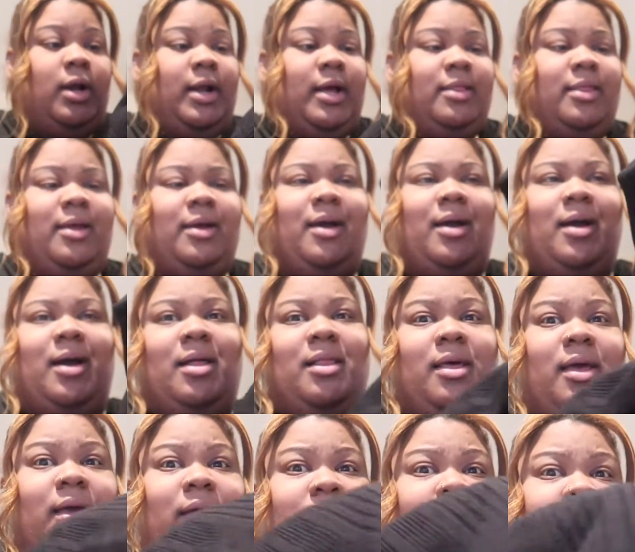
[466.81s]
And I think I got
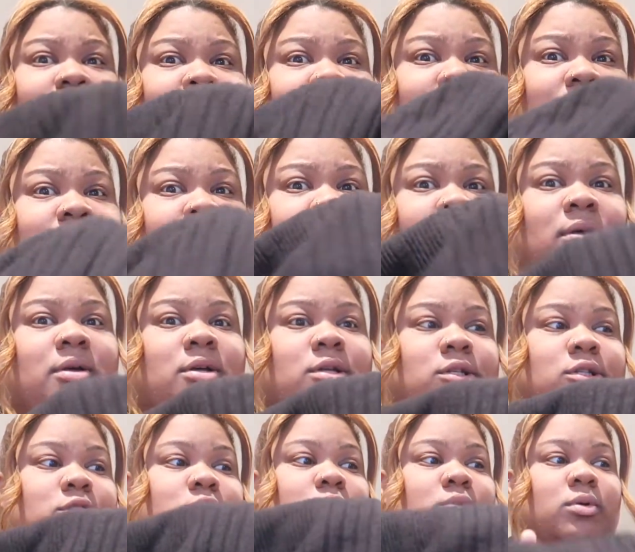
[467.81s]
like
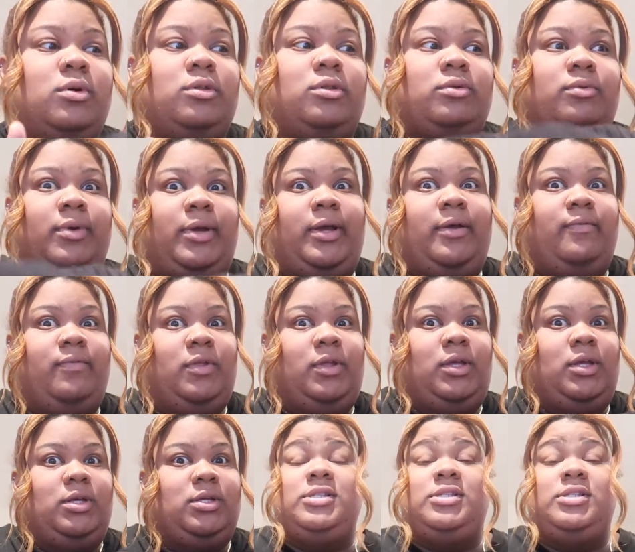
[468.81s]
two or three of these.